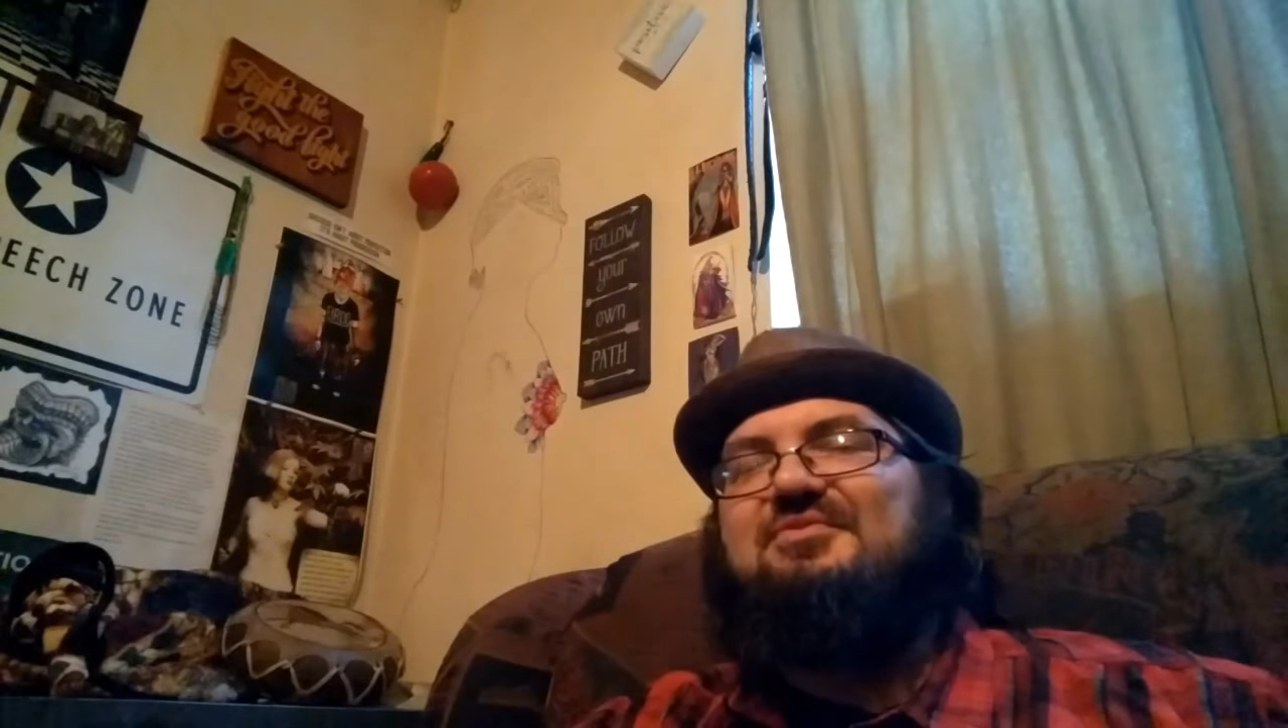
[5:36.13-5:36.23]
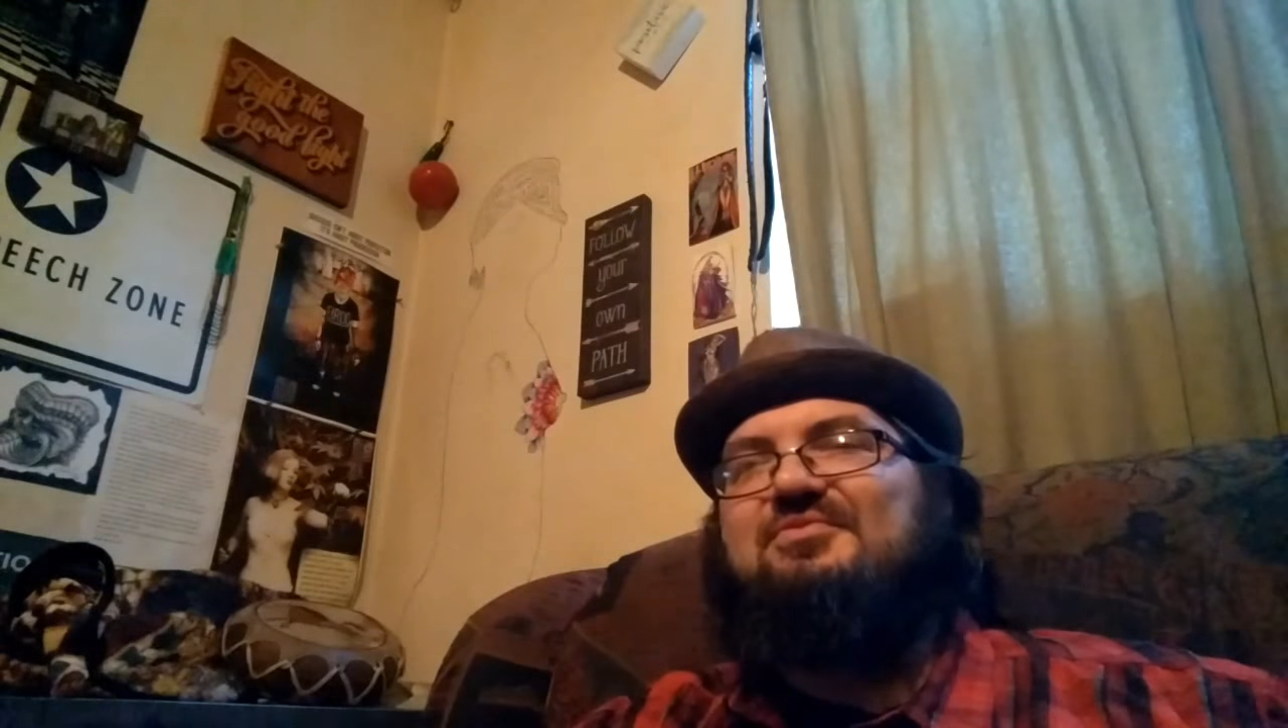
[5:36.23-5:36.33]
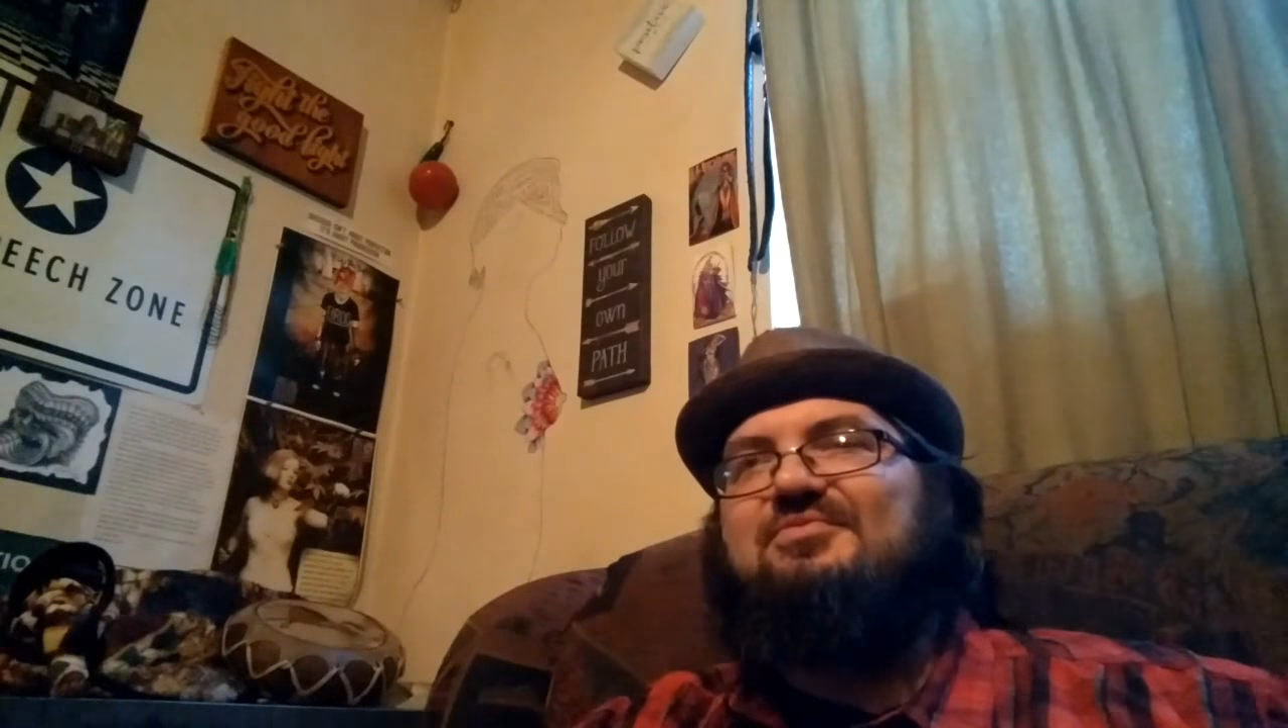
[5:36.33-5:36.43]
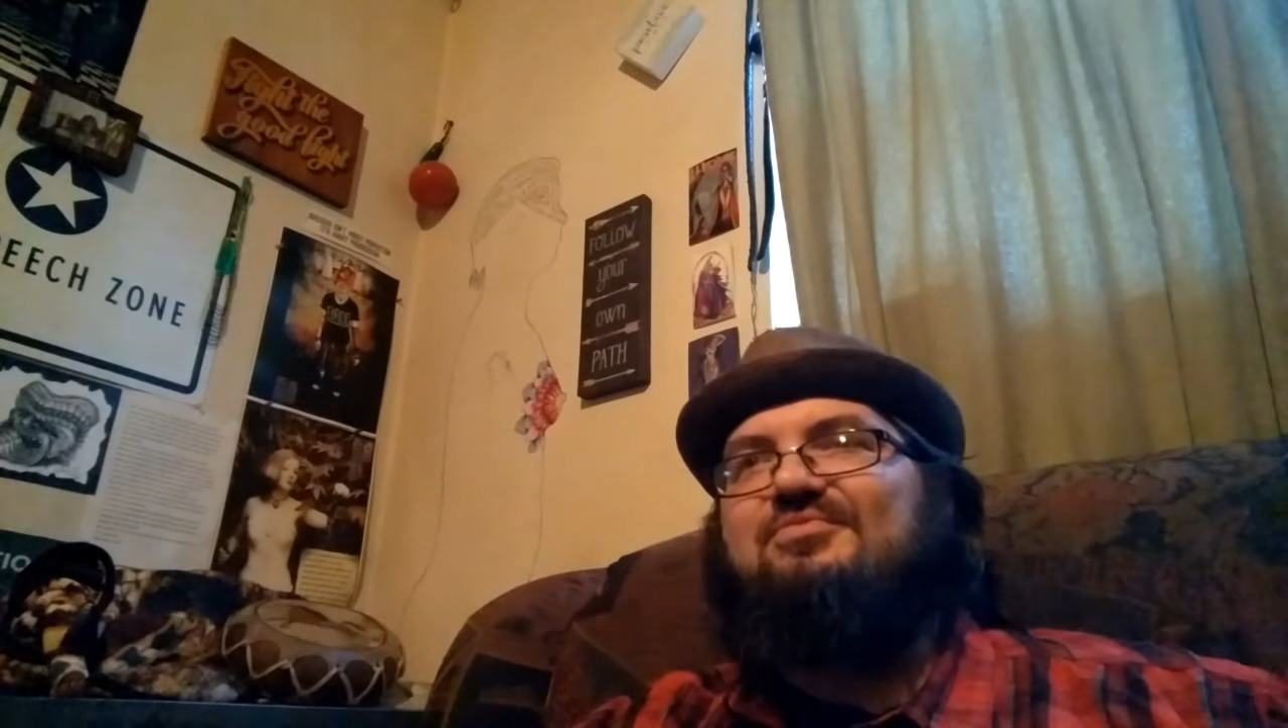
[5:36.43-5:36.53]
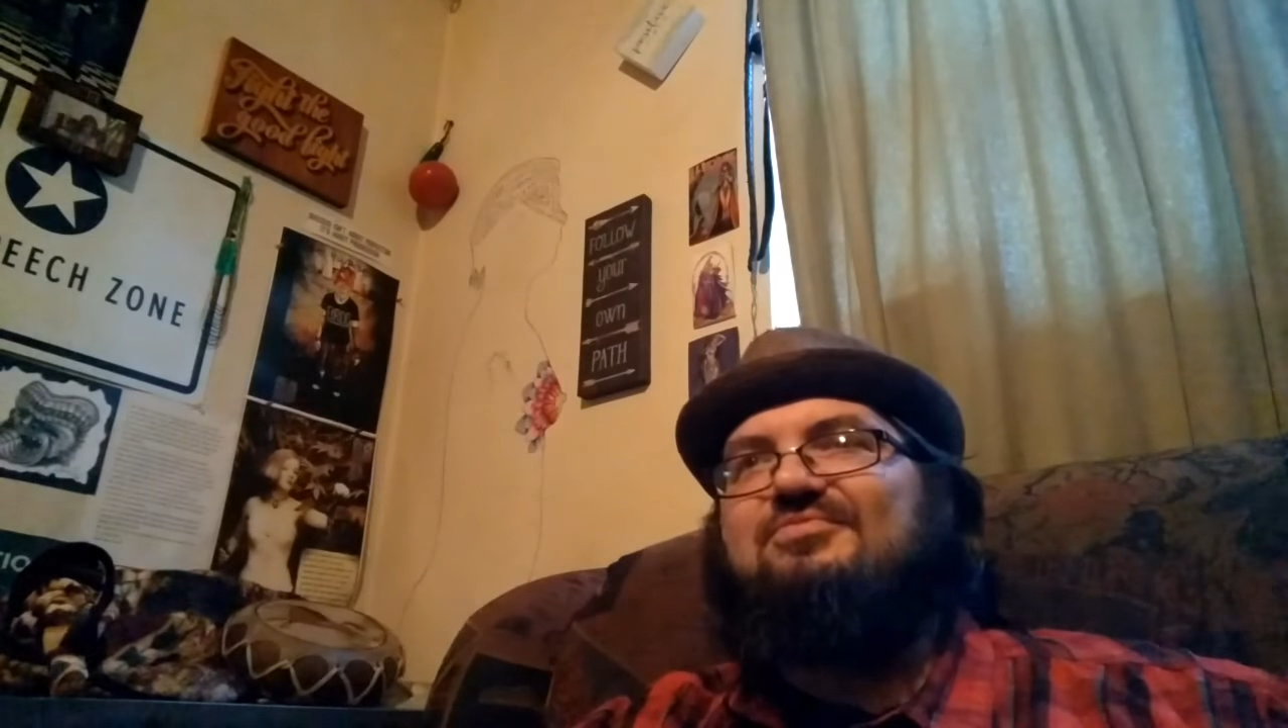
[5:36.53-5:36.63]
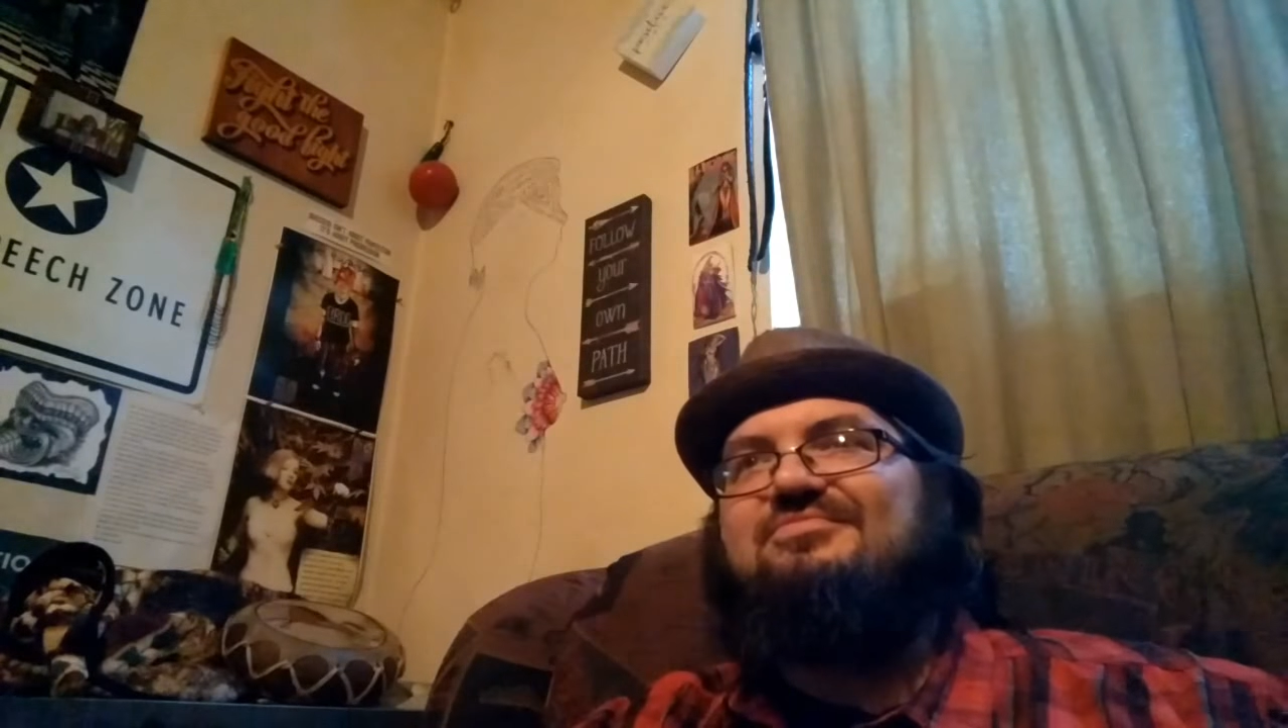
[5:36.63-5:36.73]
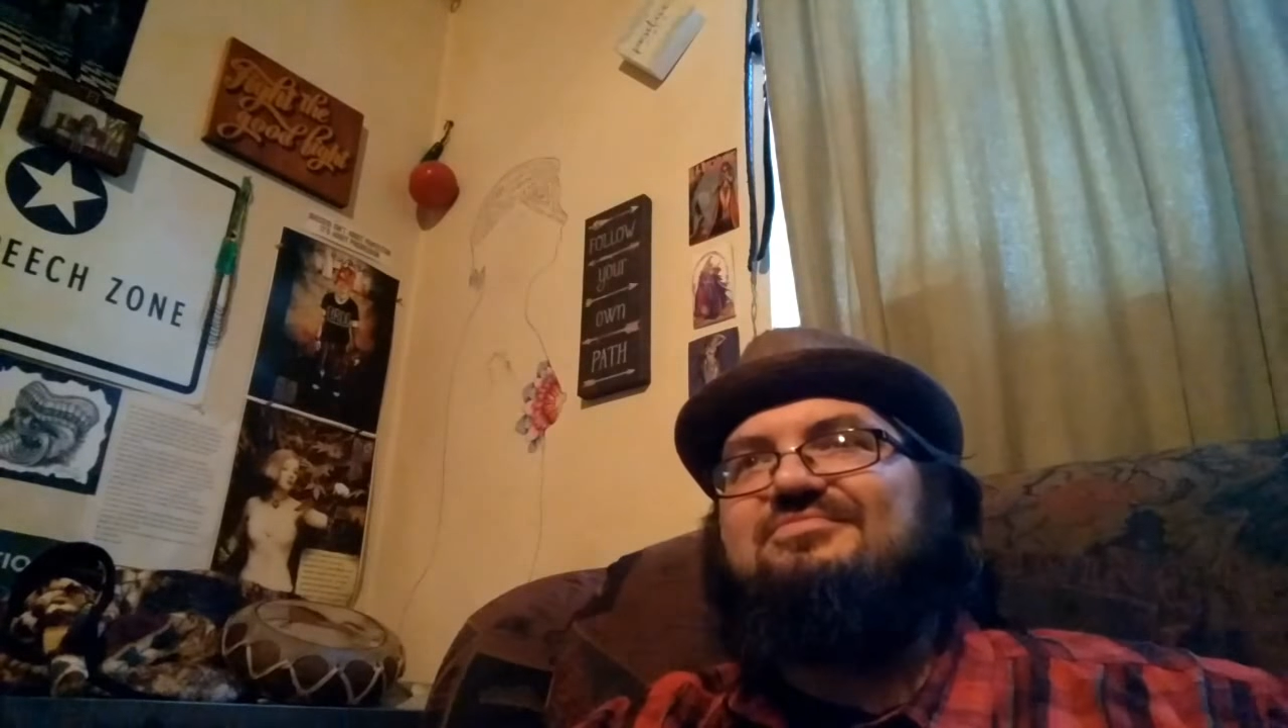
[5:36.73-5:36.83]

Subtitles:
to